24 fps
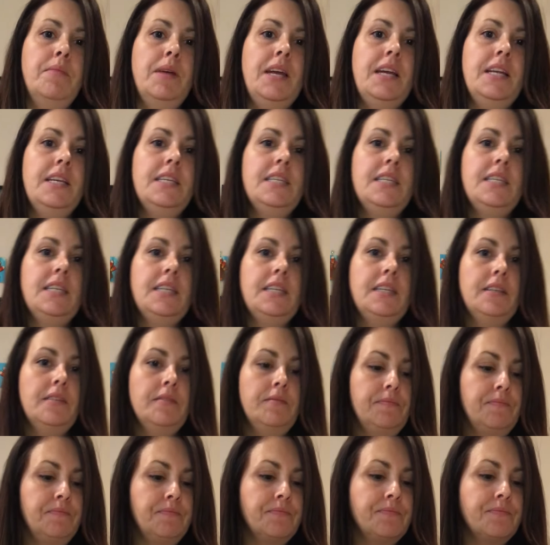
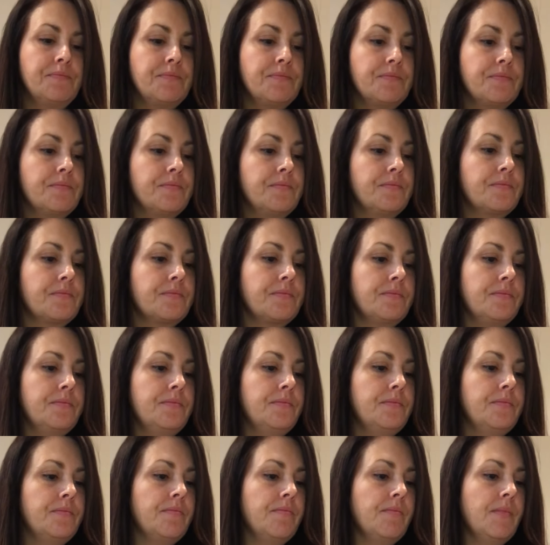painting
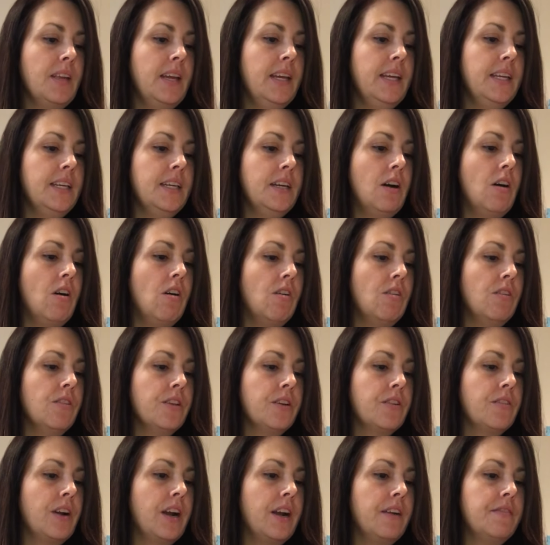in all
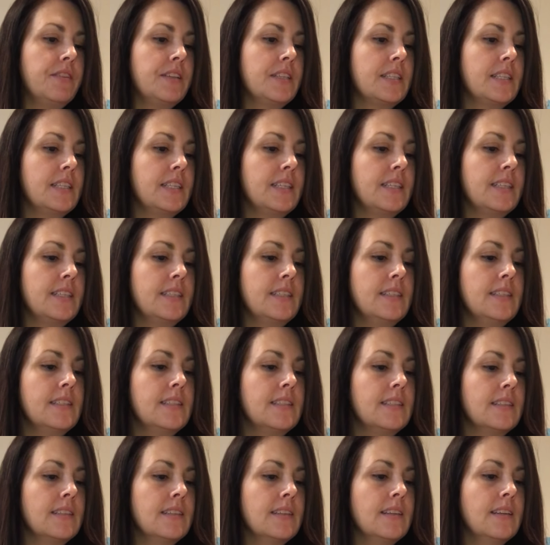the crevices,
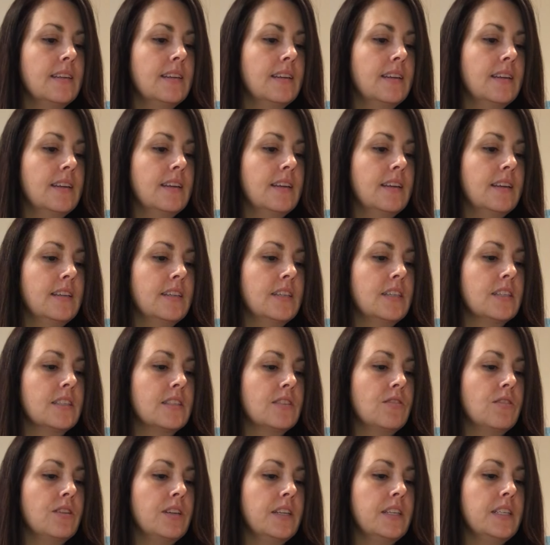just
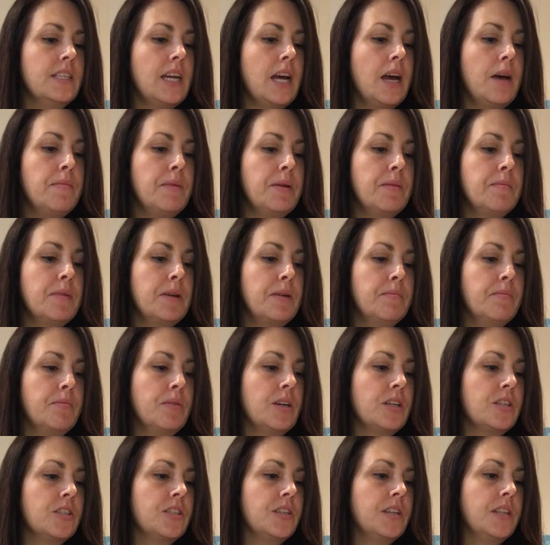sort of dabbing my
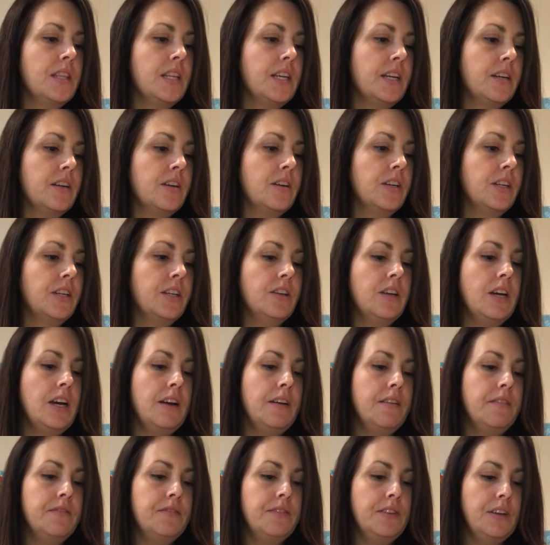brush in there. You'll
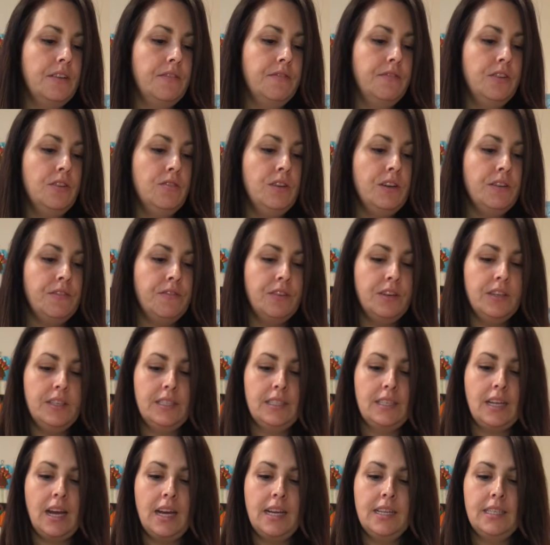have a few different
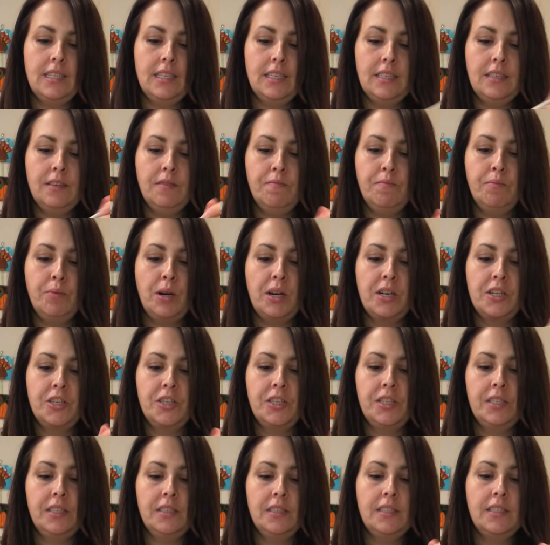sizes of
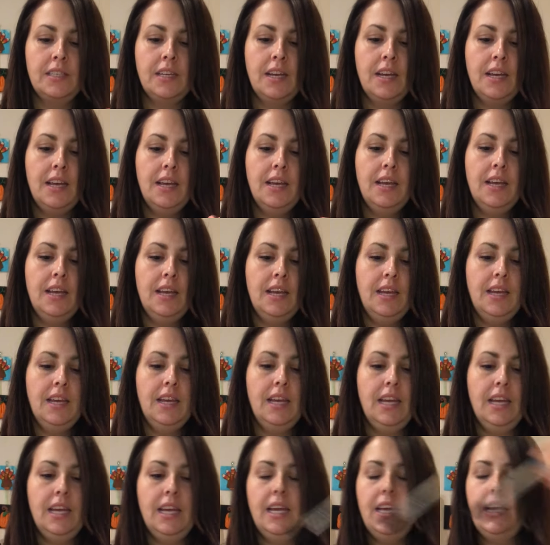brushes
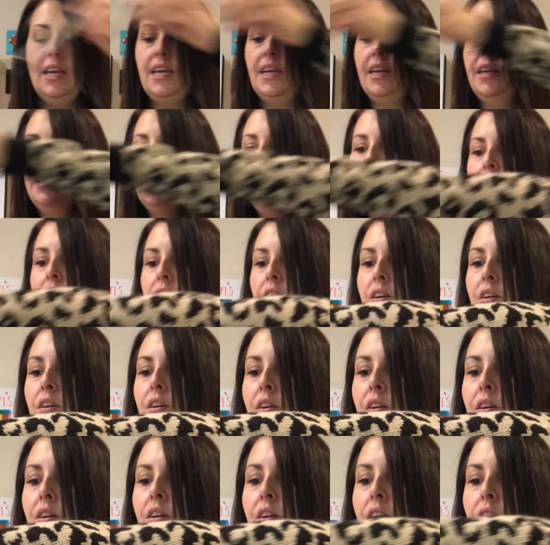in
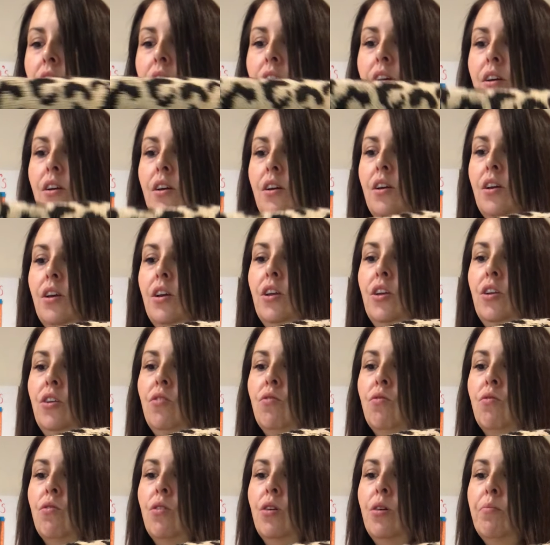
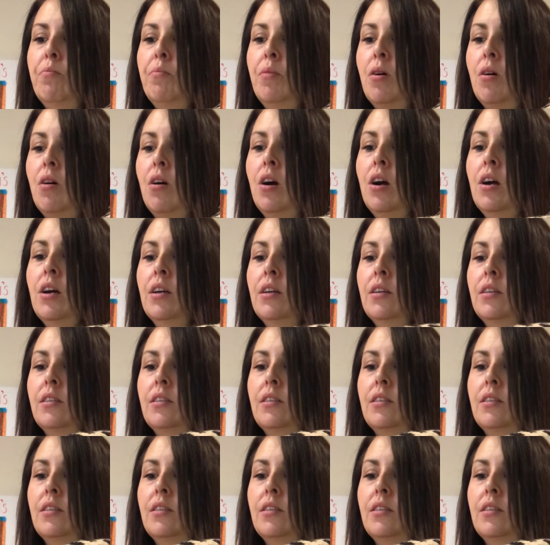your box.